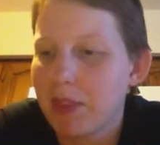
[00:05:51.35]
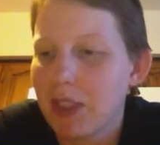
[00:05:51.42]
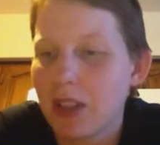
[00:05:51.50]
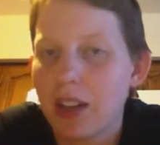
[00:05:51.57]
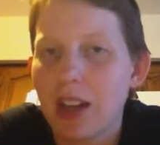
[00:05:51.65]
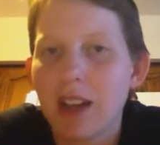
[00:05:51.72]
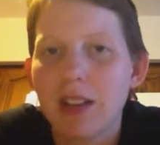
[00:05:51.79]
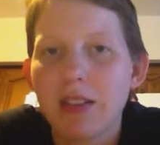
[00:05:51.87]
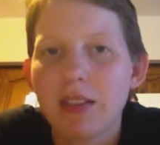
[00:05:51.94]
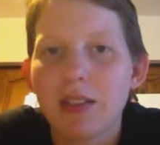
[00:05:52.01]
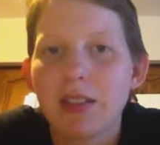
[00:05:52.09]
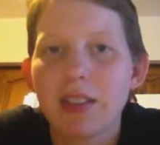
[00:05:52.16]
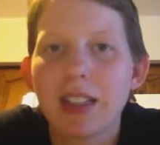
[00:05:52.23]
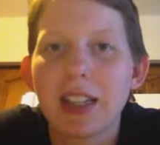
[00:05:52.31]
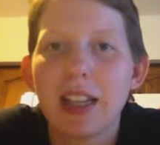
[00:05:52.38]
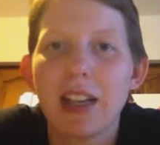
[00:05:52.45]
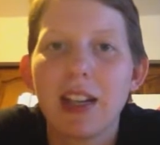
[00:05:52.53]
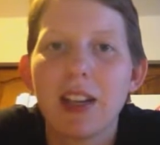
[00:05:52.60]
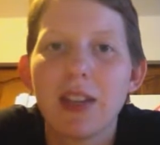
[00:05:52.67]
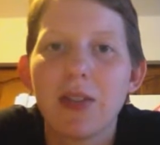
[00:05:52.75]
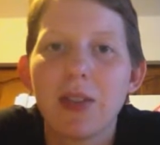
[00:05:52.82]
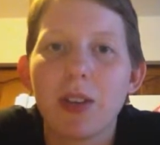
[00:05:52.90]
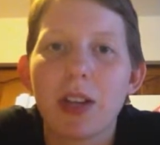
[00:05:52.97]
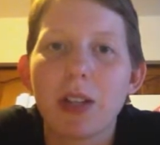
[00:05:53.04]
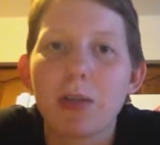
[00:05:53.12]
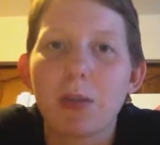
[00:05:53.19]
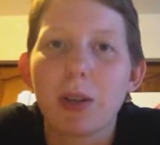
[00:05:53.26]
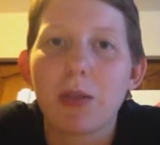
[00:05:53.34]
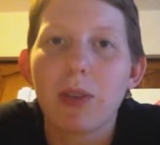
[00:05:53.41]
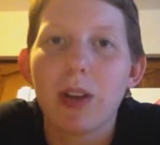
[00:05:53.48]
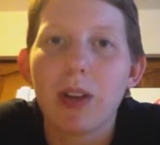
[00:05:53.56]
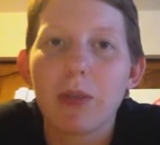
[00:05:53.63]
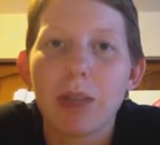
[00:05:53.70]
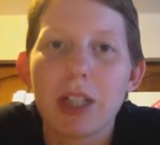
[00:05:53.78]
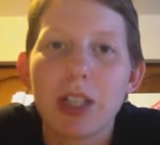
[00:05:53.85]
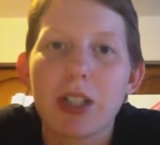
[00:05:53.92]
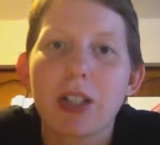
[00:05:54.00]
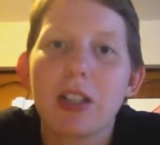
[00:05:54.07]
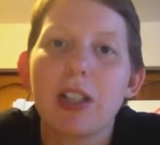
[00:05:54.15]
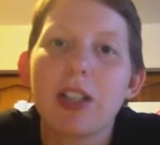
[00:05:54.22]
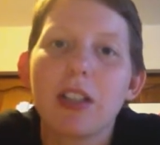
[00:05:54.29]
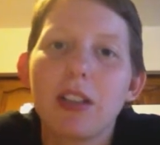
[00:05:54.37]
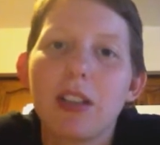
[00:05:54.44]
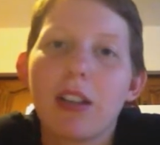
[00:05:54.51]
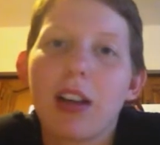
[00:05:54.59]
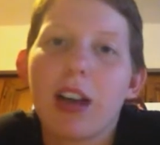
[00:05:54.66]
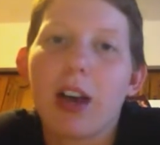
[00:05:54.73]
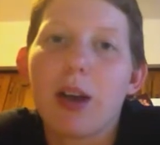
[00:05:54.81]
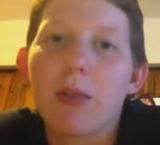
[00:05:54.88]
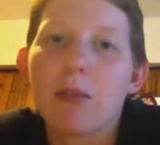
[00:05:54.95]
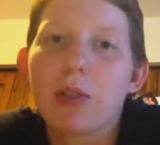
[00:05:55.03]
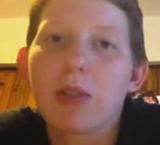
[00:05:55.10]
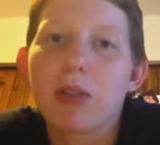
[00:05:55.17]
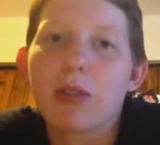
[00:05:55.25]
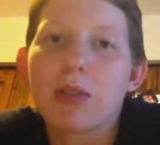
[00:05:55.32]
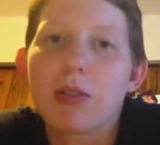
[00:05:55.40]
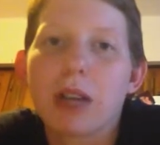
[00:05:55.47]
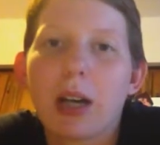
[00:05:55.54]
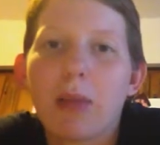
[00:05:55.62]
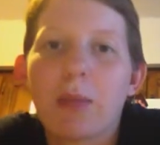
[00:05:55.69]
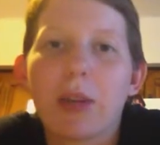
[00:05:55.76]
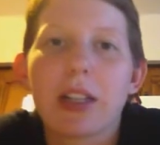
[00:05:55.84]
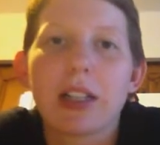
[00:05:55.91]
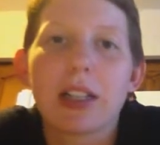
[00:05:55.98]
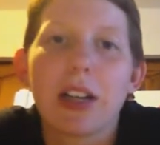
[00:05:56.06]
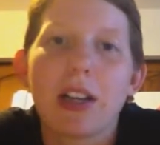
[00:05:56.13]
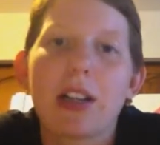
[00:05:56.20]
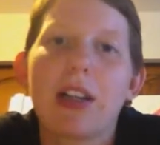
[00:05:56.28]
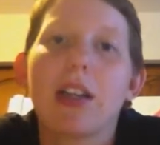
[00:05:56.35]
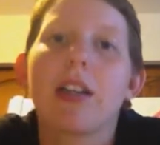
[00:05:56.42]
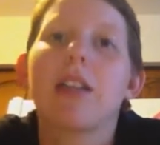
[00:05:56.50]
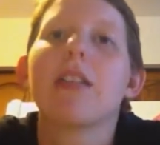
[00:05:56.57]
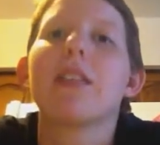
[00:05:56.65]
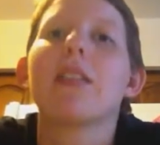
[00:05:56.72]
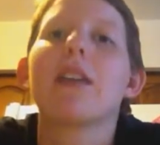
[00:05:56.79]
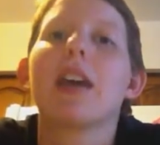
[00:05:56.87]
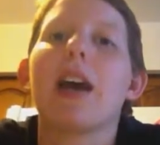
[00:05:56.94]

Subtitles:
So yeah. If you guys want to follow my journey, there's a subscribe button down there.